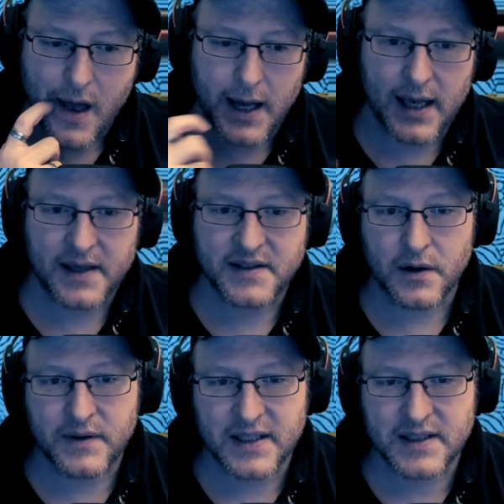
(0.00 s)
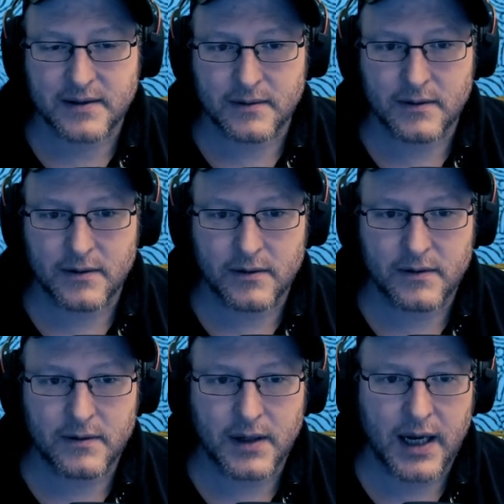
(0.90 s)
Uh, so this
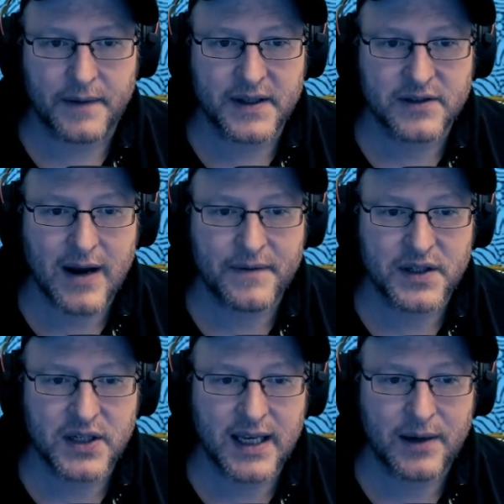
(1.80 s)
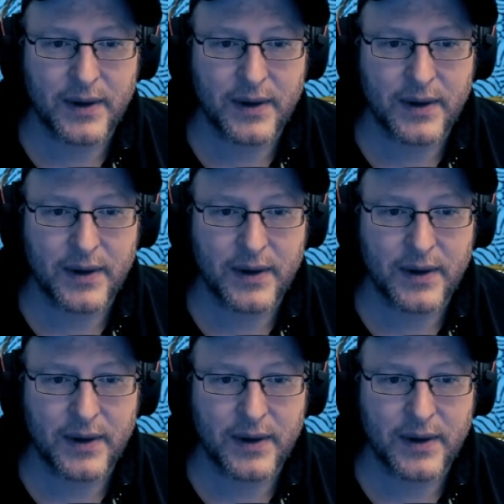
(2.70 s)
uh, this Ravage here,